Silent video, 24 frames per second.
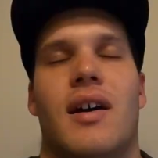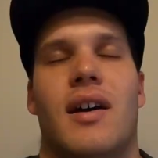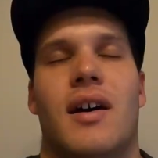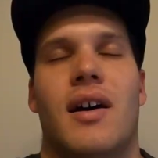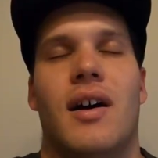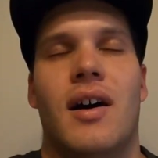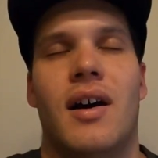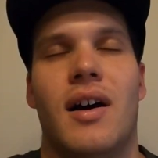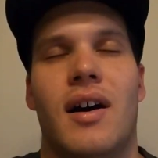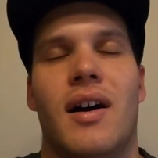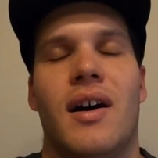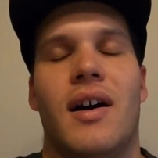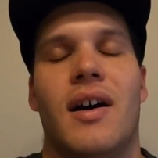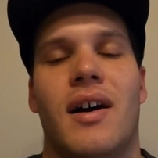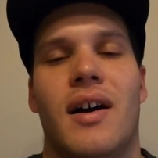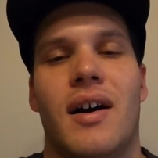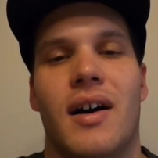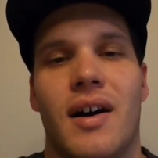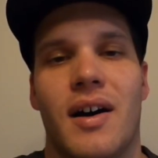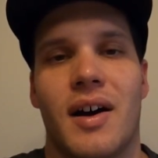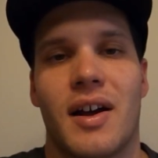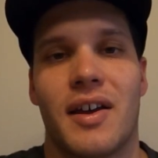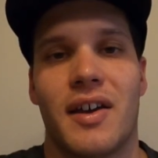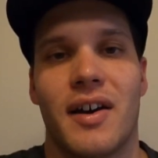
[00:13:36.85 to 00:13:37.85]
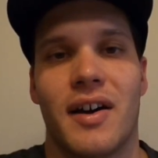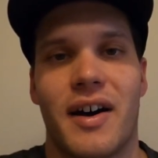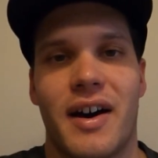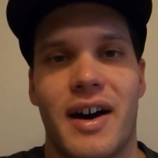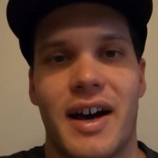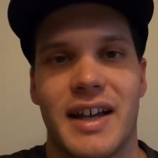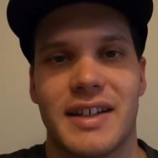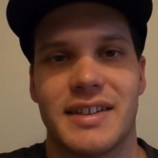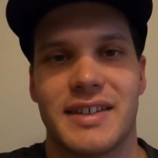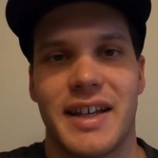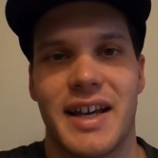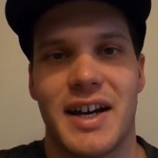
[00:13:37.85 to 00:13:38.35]
Oh,
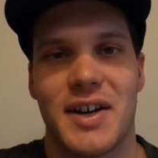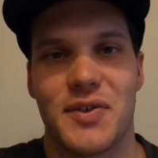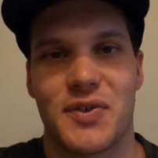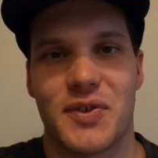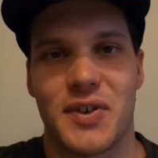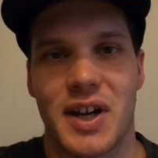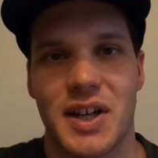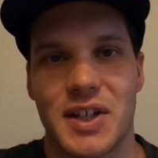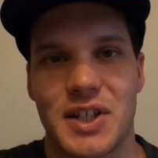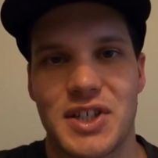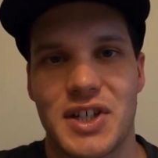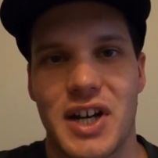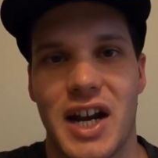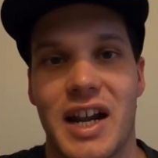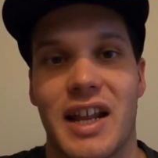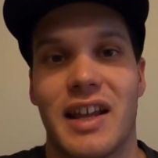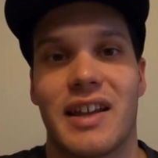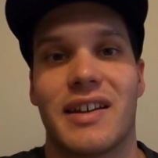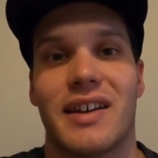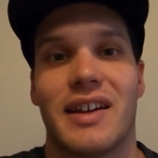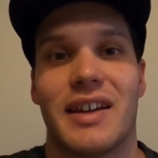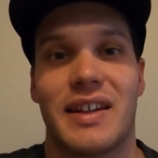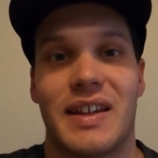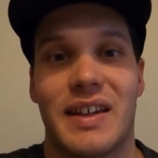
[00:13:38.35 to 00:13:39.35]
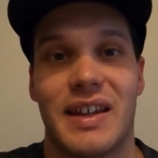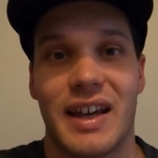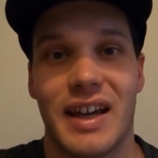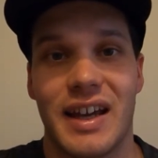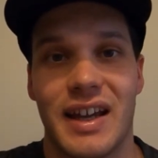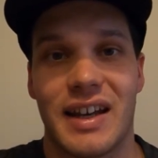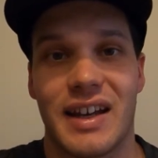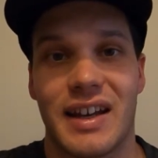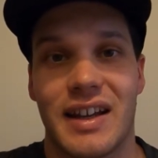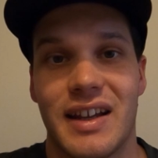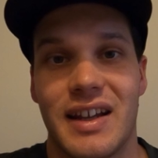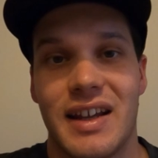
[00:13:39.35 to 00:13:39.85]
guys, how frustrating
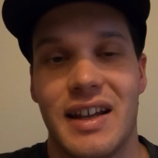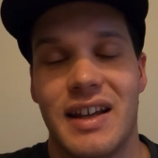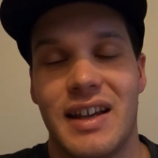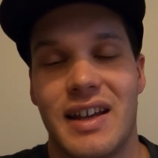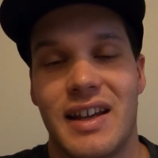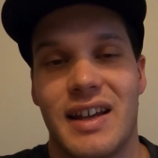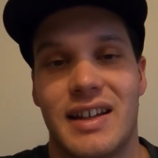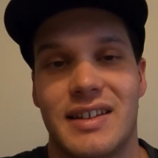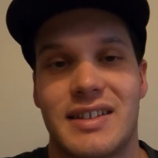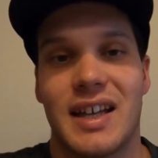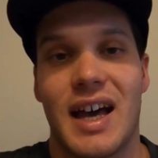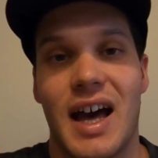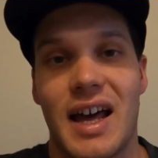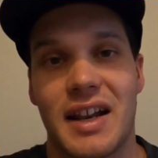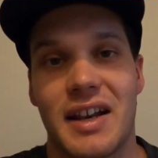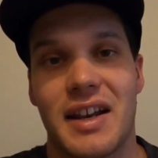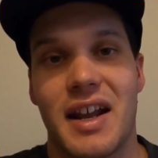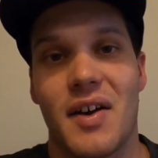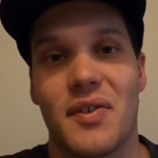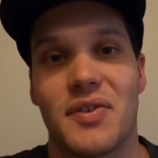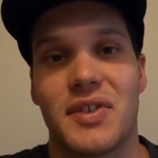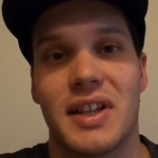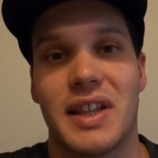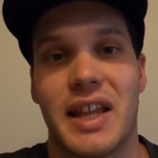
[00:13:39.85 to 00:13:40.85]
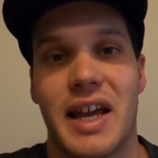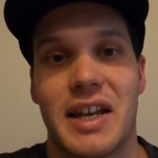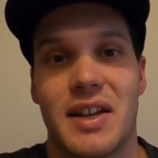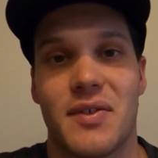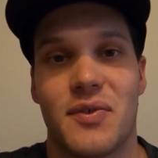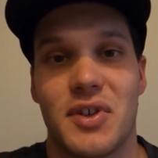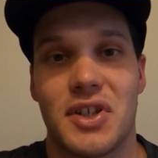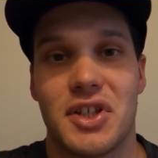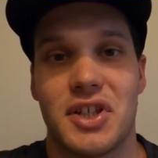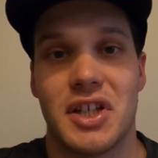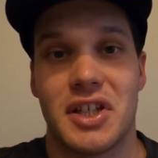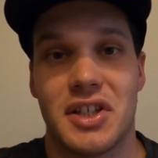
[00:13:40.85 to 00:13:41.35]
again. It's hard enough to land a
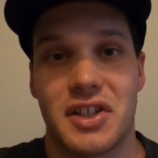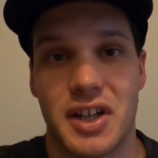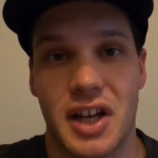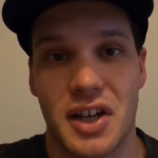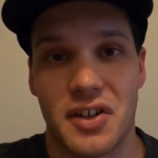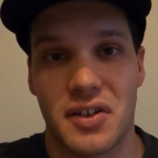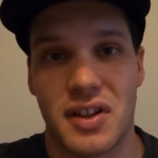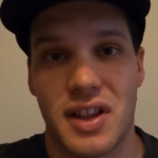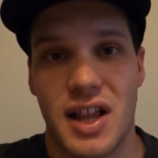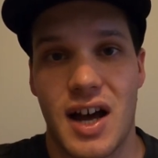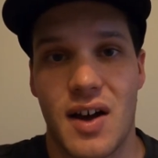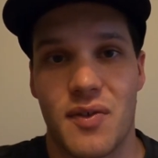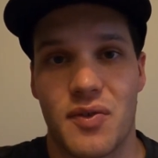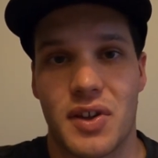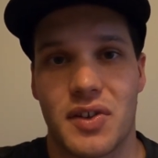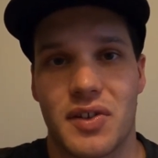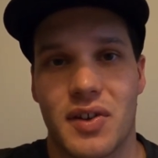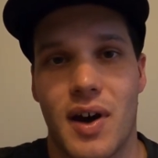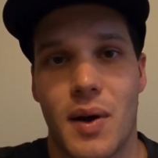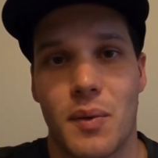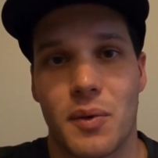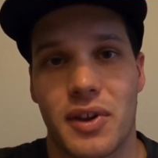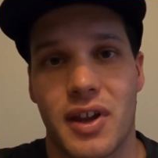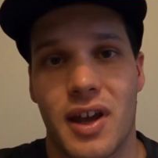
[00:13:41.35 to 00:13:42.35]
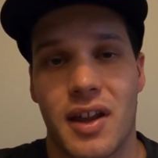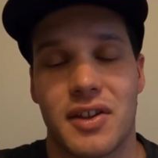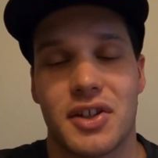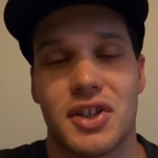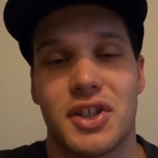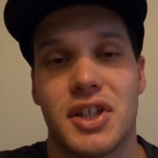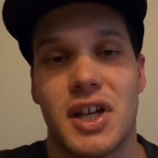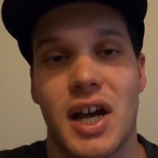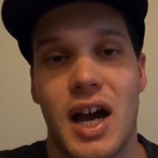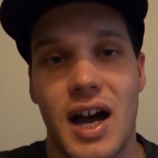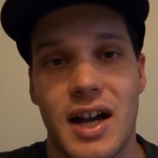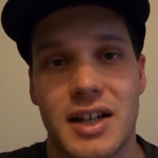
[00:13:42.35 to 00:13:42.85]
fish in general half the time without the
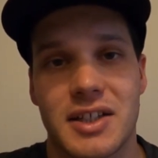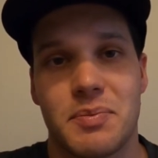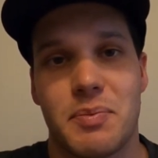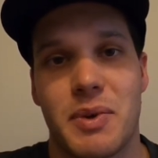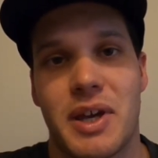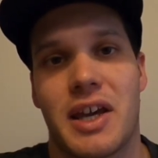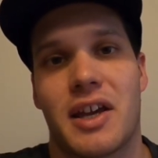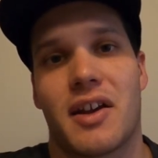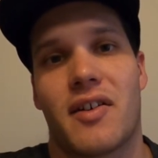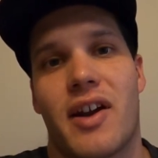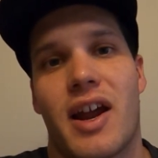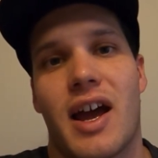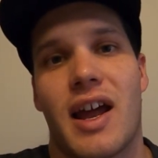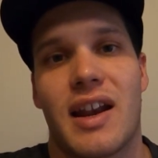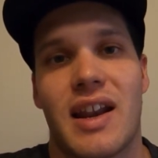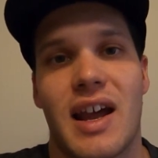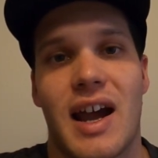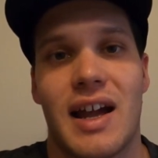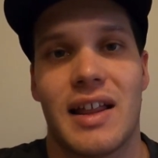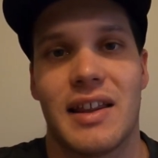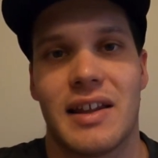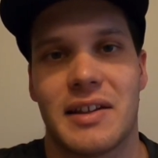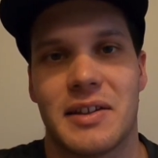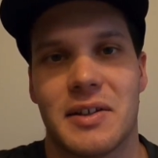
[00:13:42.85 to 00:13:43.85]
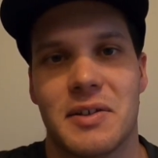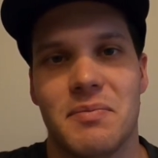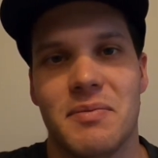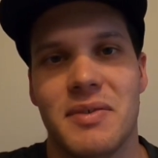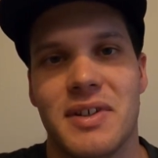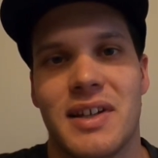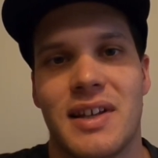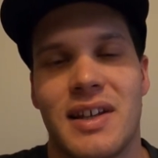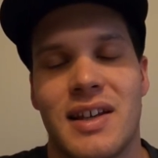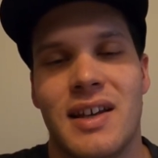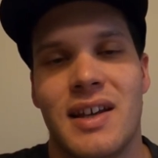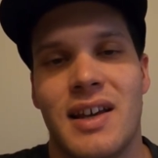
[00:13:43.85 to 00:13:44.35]
sharks being around nailing them.
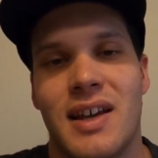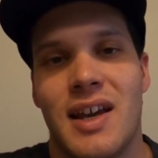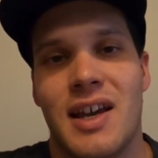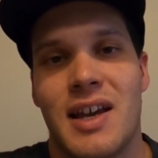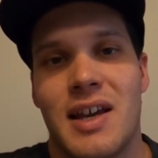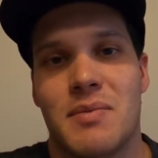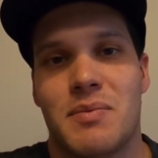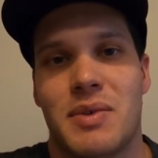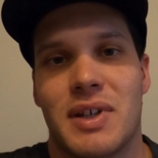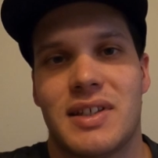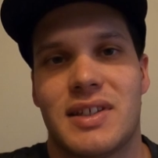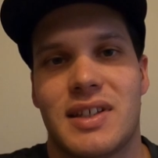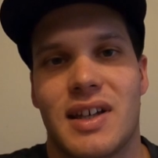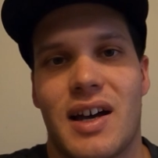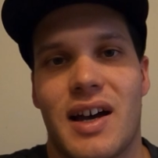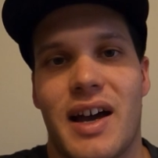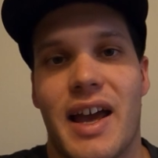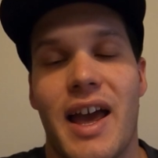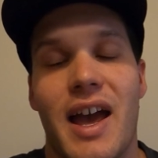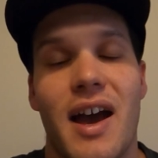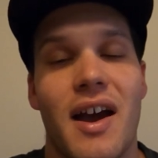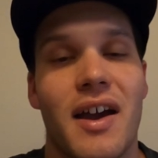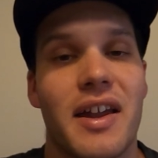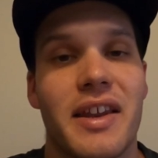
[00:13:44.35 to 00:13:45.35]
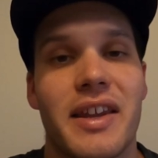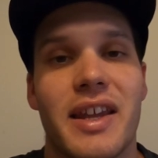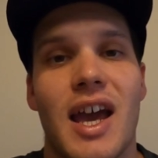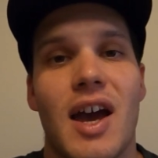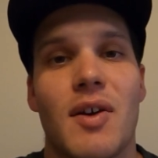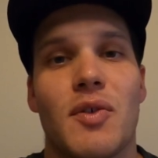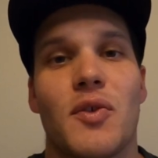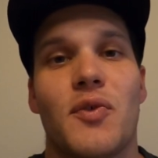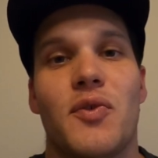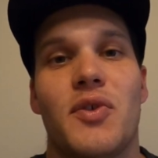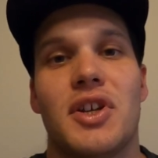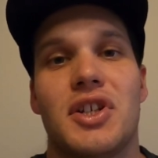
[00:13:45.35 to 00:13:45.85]
But how can you
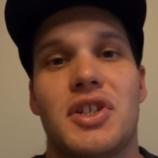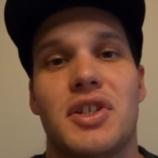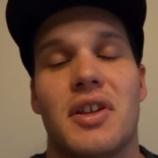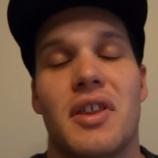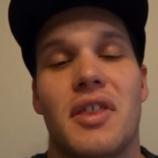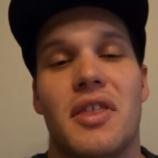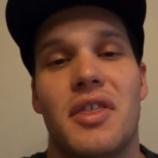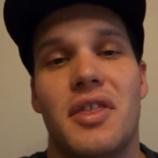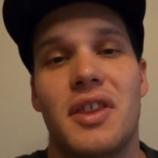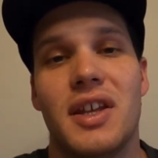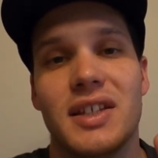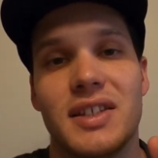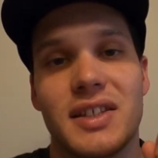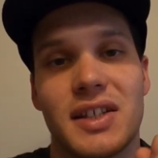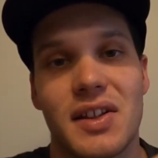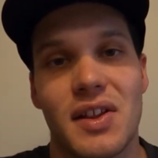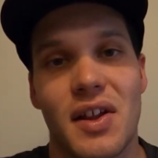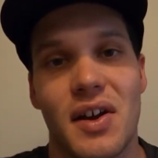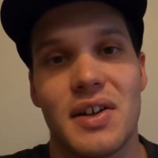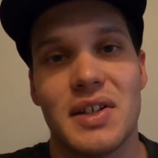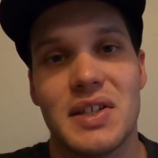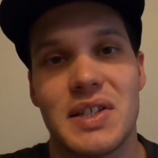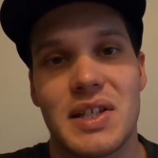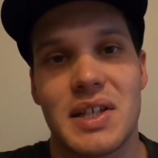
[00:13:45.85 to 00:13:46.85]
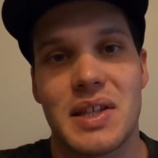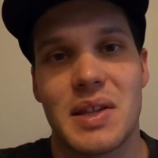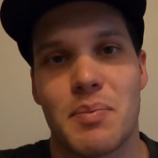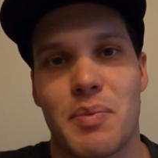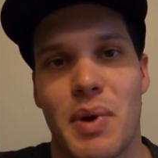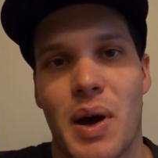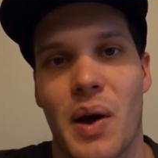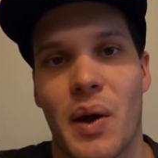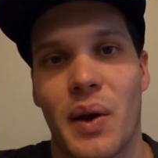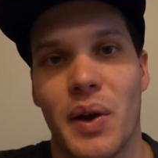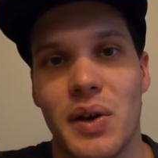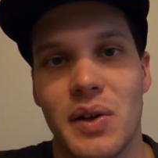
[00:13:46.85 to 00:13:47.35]
have a fish this close to the
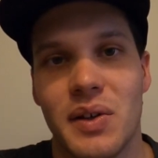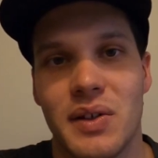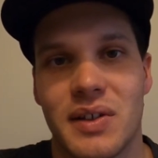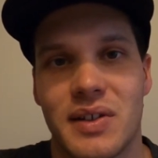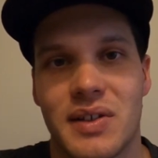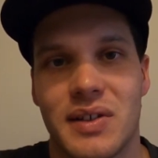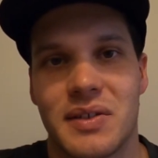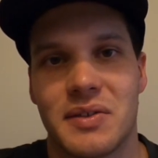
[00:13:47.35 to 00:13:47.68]
boat